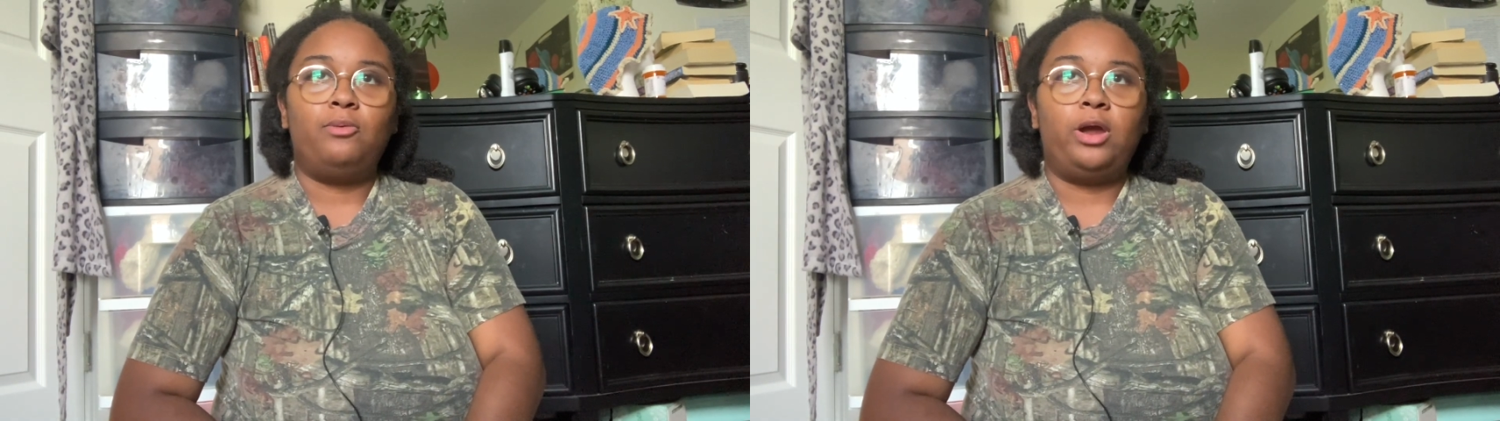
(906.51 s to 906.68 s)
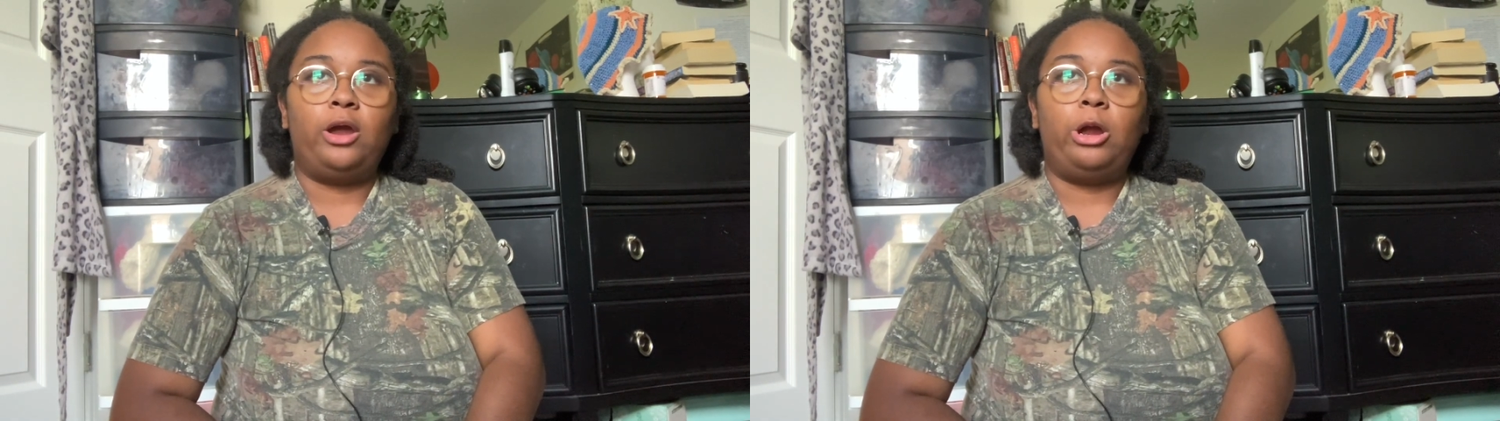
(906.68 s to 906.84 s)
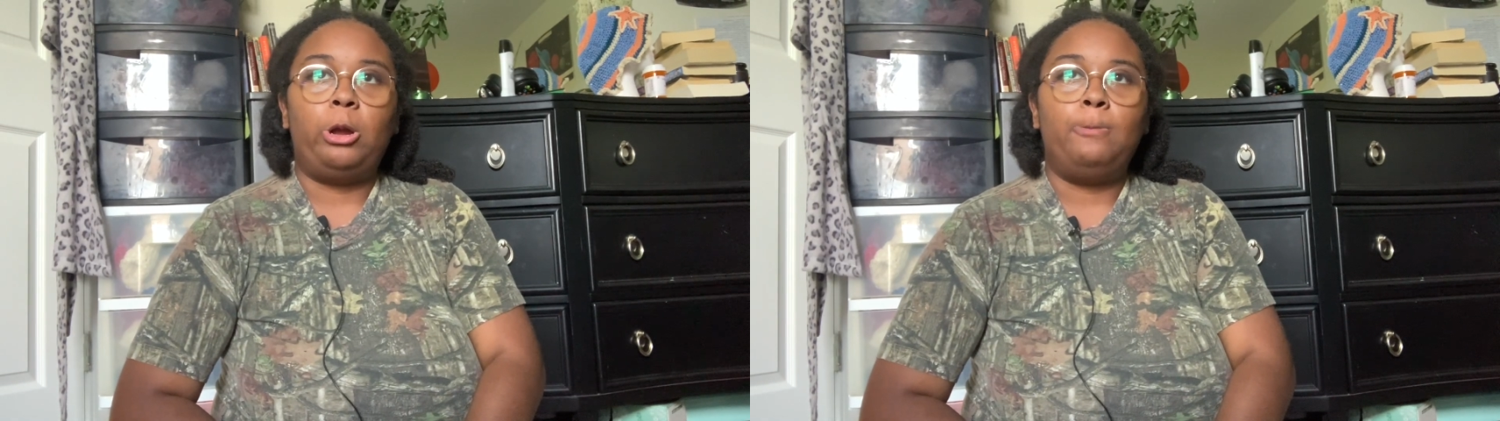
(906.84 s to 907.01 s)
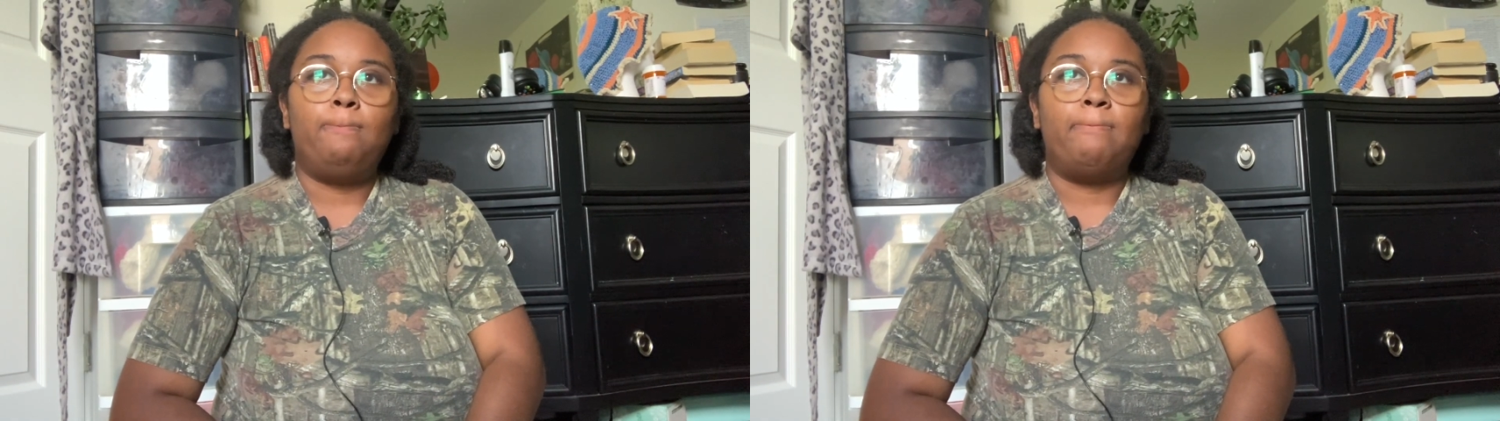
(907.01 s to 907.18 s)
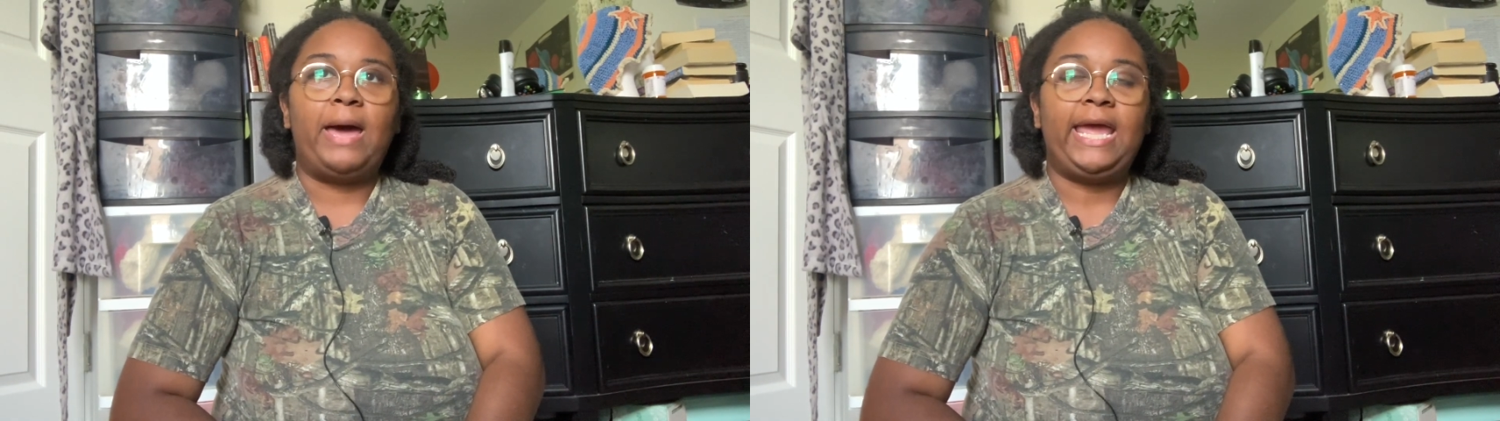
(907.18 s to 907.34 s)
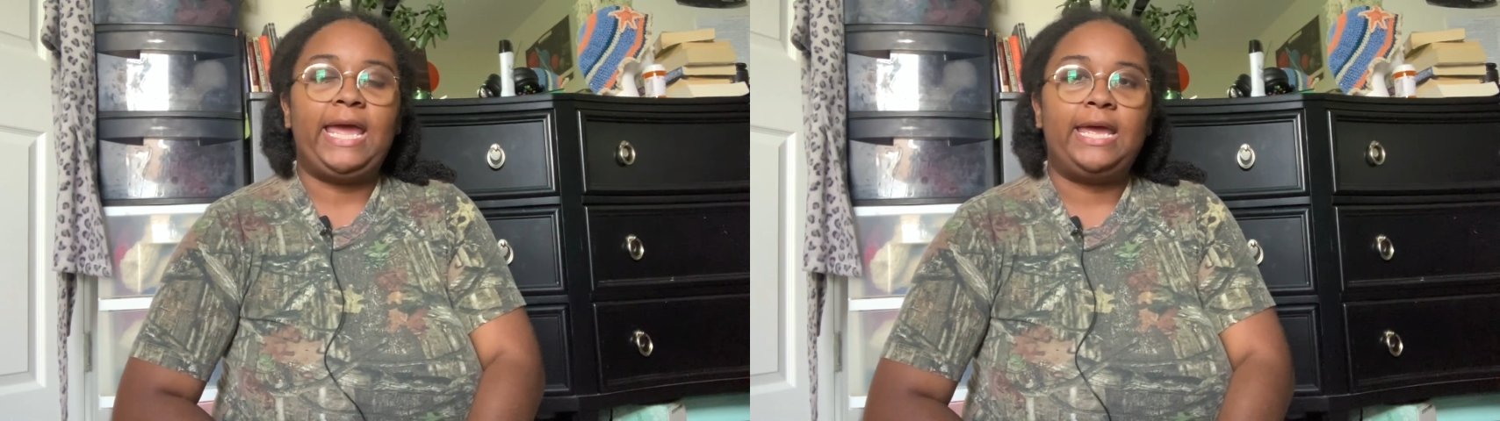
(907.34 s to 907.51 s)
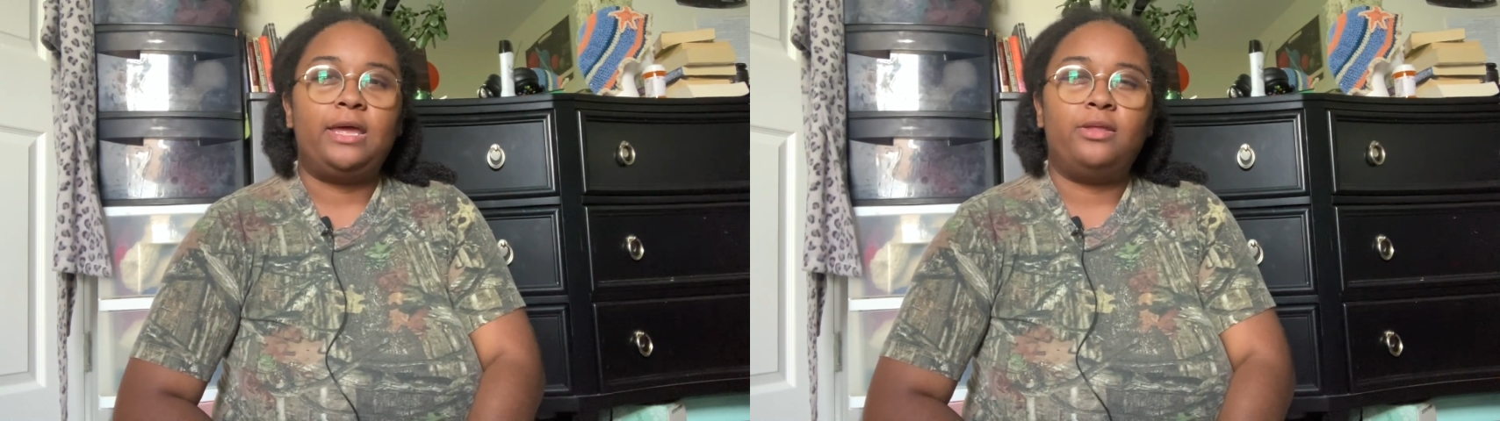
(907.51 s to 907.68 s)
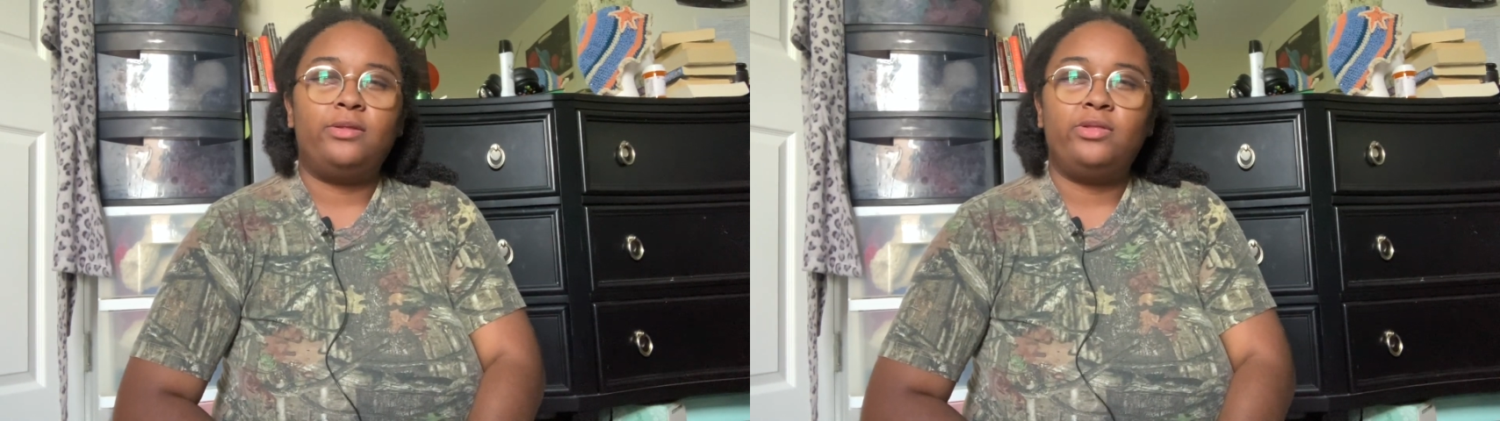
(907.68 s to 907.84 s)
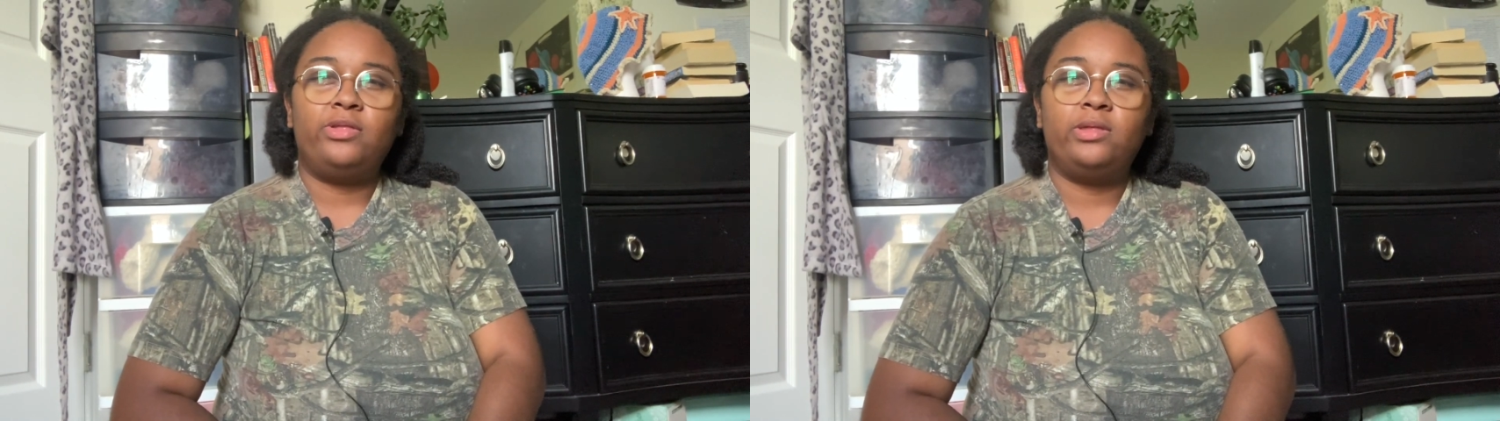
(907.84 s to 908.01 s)
where my
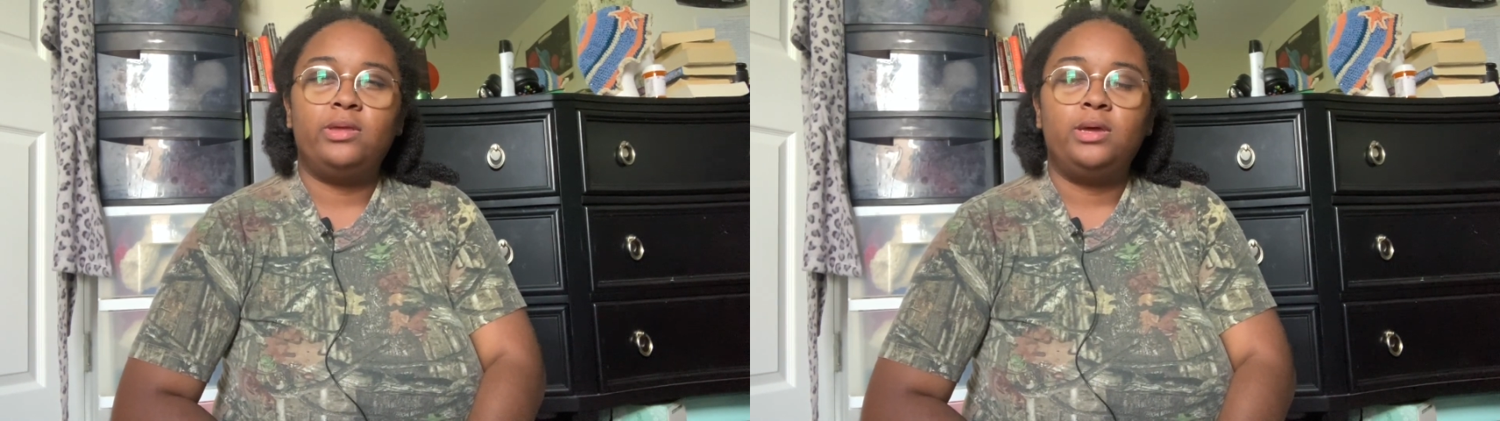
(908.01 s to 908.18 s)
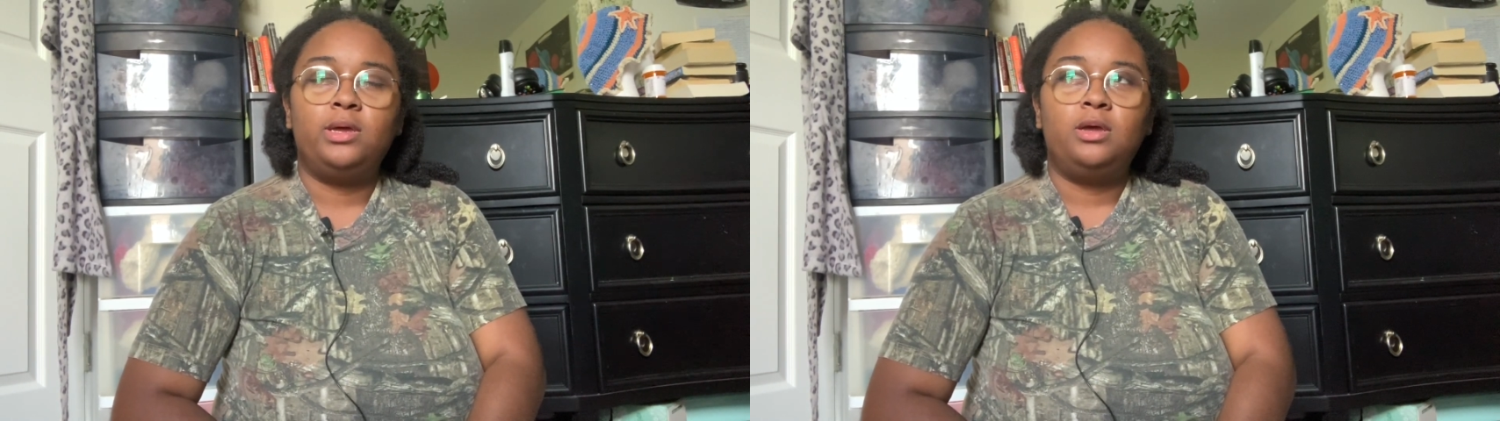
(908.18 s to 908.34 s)
hands